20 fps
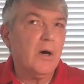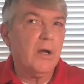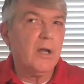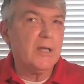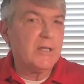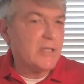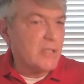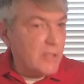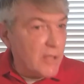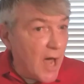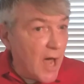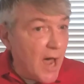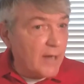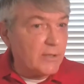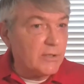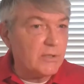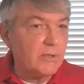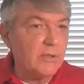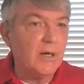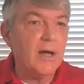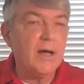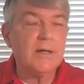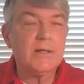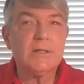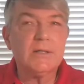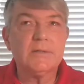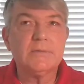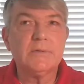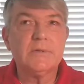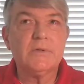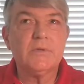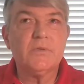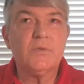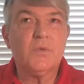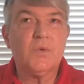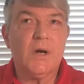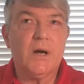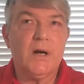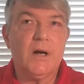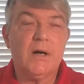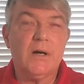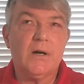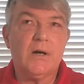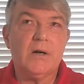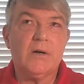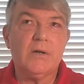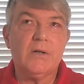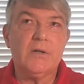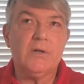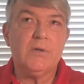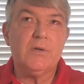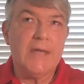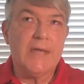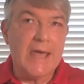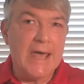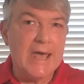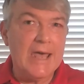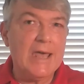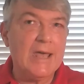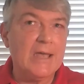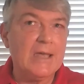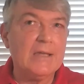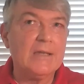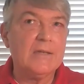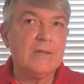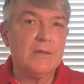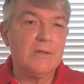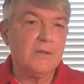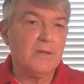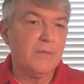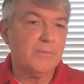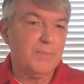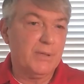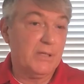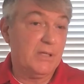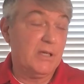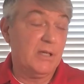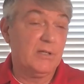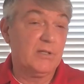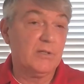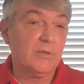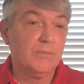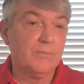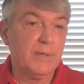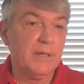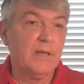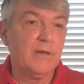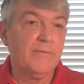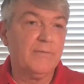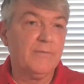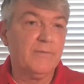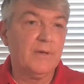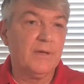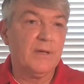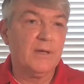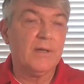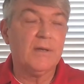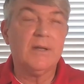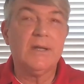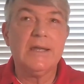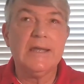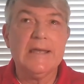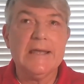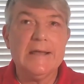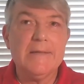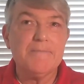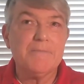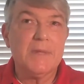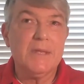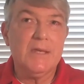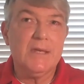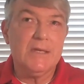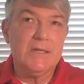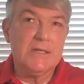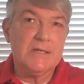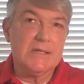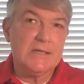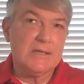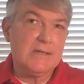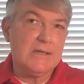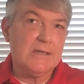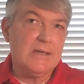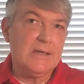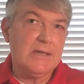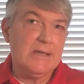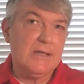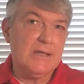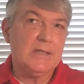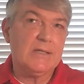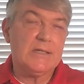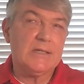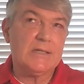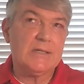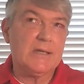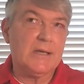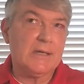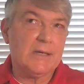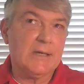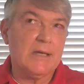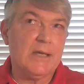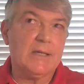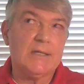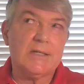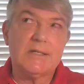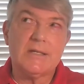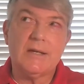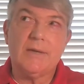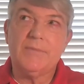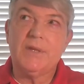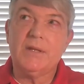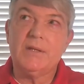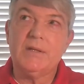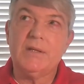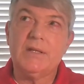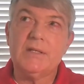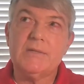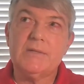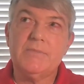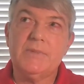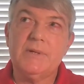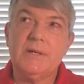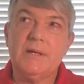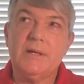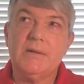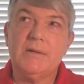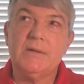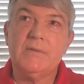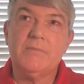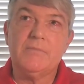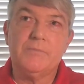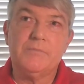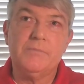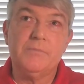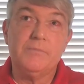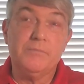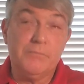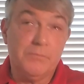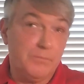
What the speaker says: On a stock truck, where you gain the potential benefit is it's again something that's been